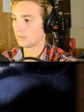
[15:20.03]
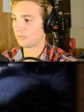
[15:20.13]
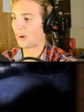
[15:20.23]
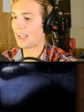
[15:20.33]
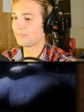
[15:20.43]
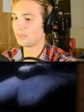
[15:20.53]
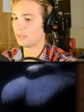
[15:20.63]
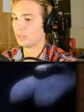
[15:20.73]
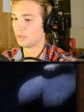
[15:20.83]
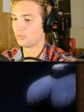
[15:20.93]
Five,
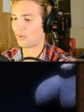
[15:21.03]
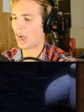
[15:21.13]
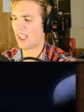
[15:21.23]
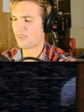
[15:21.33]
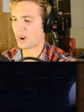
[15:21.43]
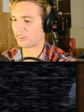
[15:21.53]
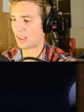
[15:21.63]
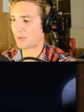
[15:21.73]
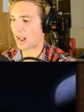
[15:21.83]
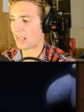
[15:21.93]
five years
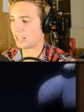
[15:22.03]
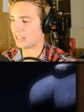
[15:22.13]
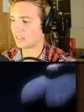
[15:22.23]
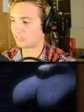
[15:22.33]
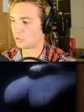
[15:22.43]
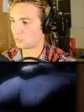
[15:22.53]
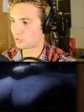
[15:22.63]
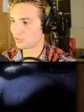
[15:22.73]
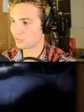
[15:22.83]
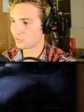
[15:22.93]
I've been hiding in this suit.
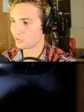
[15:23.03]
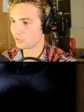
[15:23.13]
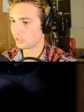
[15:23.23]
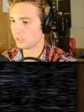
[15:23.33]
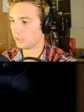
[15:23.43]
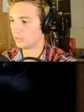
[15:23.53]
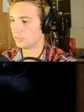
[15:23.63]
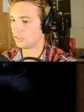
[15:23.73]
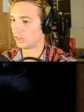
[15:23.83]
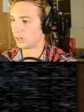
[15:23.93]

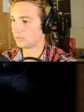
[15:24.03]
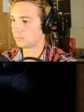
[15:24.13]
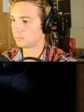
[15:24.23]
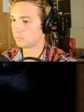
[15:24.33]
Dude.